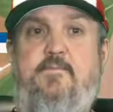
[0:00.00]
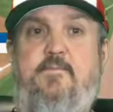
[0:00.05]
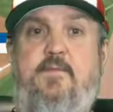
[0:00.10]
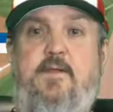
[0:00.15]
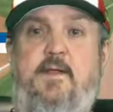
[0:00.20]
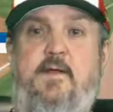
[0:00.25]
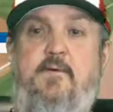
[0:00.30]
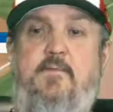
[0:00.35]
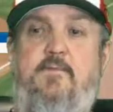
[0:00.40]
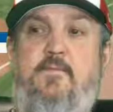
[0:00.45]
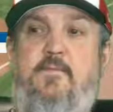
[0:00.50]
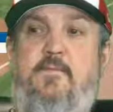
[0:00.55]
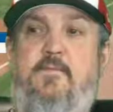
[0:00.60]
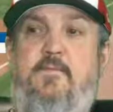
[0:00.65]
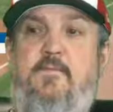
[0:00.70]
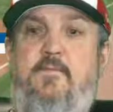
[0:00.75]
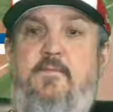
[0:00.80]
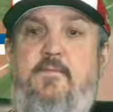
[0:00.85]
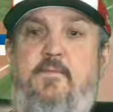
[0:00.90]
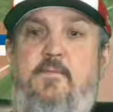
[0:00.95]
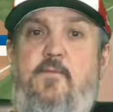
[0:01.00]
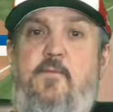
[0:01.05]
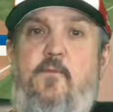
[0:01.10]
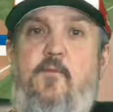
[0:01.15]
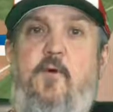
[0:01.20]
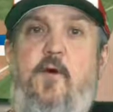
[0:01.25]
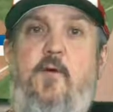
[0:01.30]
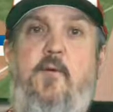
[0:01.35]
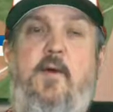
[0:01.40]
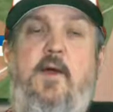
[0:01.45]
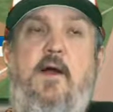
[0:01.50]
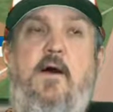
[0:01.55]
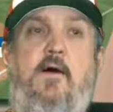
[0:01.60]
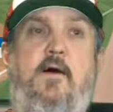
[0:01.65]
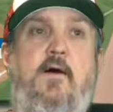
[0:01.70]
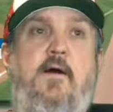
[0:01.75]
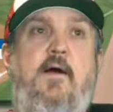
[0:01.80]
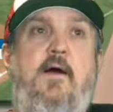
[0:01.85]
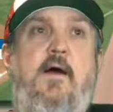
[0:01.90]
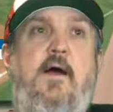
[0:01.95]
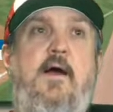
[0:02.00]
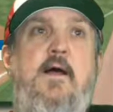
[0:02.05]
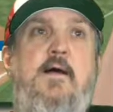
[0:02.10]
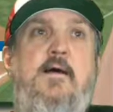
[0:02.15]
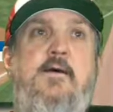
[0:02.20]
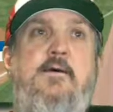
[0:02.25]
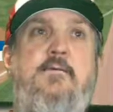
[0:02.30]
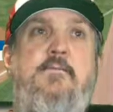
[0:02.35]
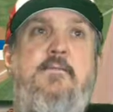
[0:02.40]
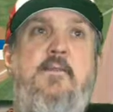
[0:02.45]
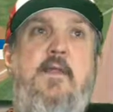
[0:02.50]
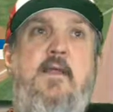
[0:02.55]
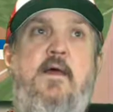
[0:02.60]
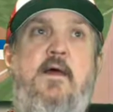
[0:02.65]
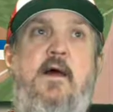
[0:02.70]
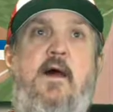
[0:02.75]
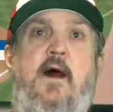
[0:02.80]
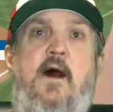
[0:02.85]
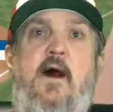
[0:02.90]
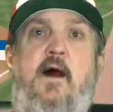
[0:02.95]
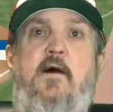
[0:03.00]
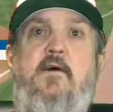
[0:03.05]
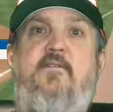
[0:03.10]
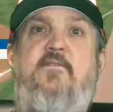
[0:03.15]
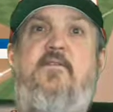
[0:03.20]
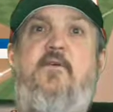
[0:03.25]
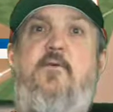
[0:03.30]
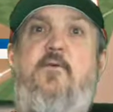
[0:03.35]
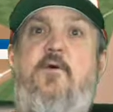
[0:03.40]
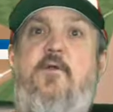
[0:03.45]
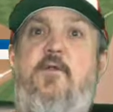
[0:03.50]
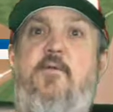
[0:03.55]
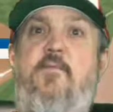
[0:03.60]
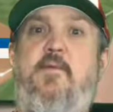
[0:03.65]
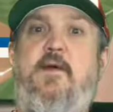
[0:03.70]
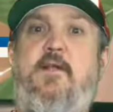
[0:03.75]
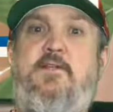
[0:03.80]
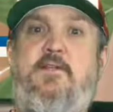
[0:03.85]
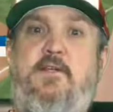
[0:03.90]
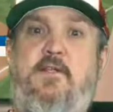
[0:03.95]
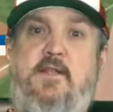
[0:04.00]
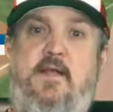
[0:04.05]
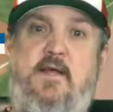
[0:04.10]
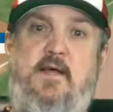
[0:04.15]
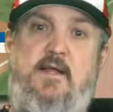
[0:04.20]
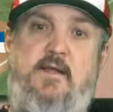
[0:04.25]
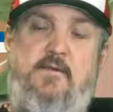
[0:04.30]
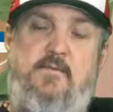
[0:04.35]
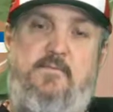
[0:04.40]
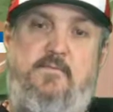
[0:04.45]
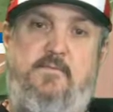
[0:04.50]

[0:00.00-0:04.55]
you know, where we are. I also wanted to mention that